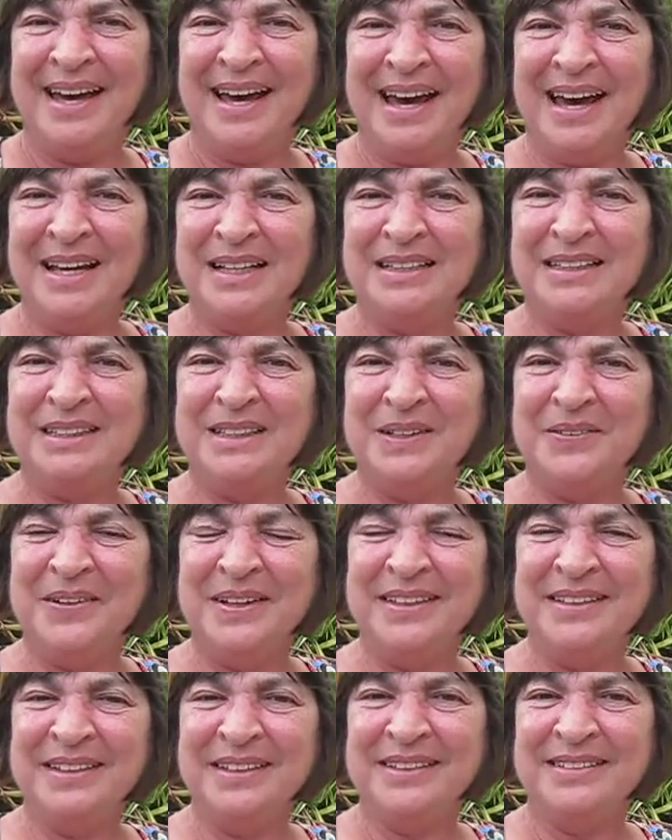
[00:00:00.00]
and
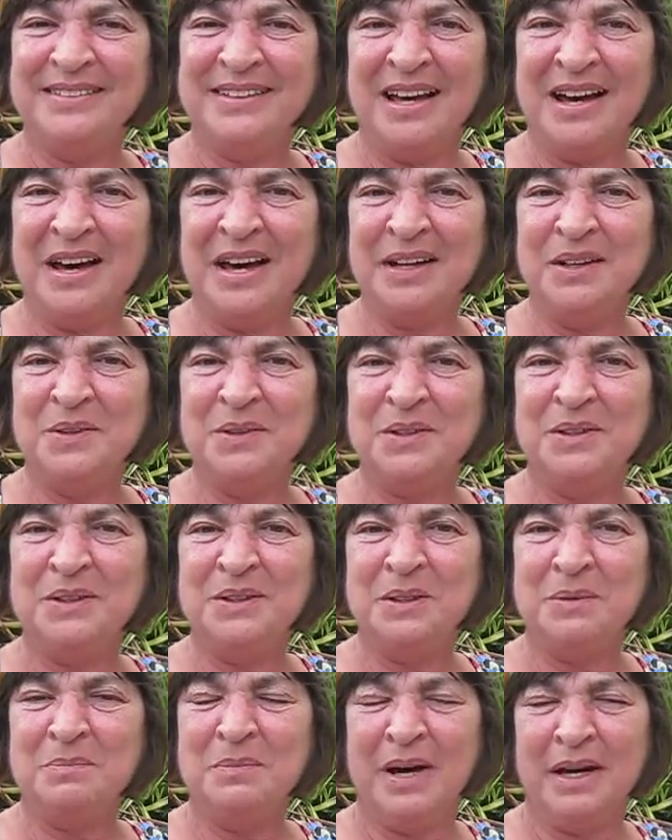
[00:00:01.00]
doing things that I
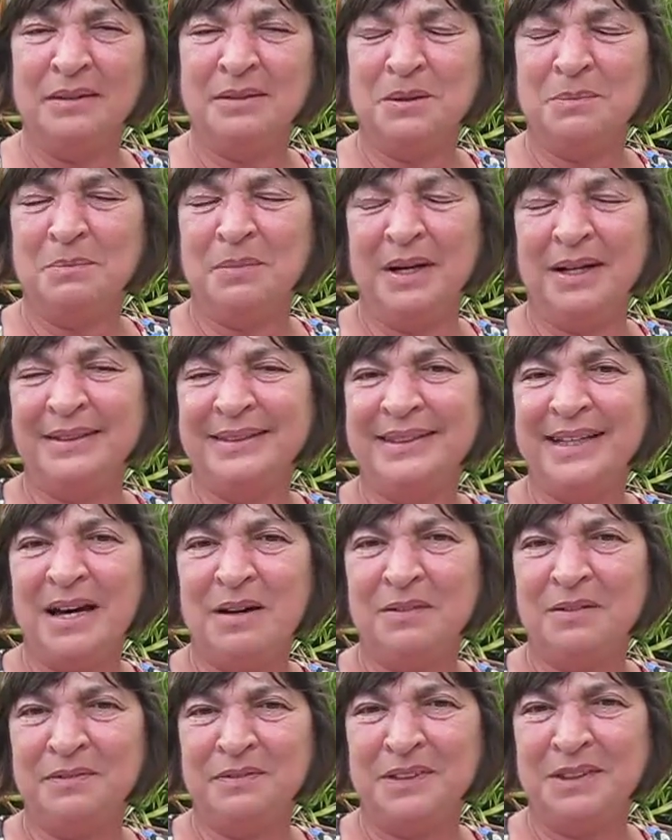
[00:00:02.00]
couldn't imagine
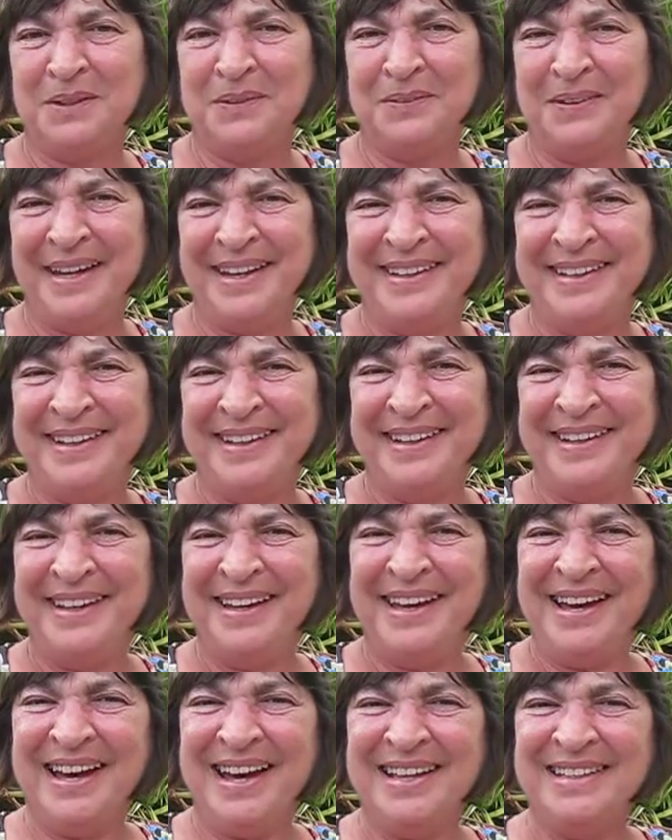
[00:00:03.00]
myself doing.
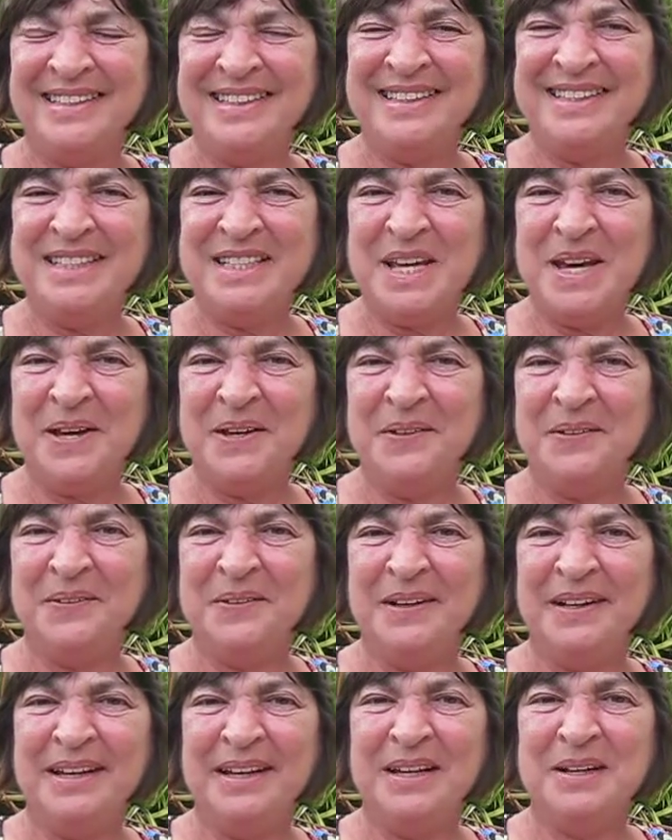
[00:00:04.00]
And so
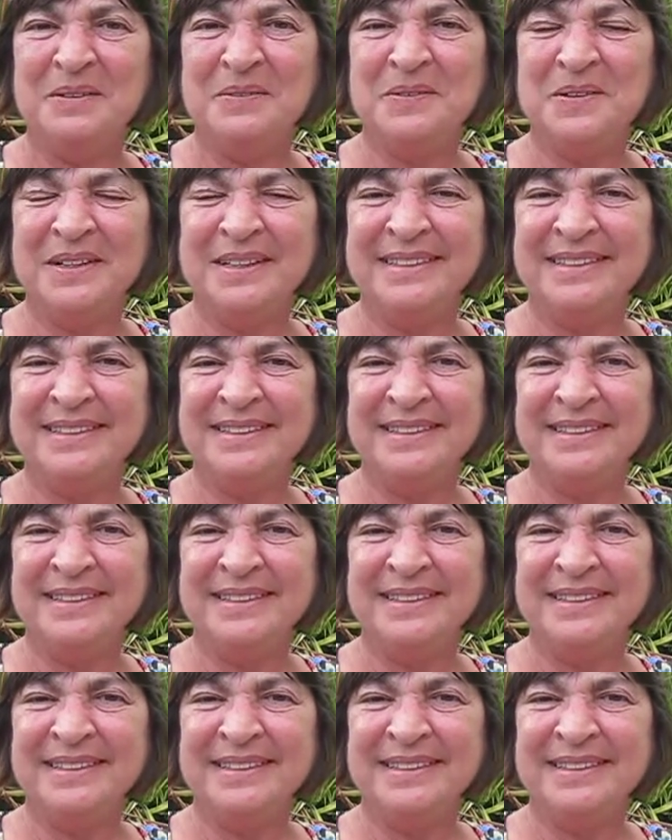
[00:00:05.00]
it was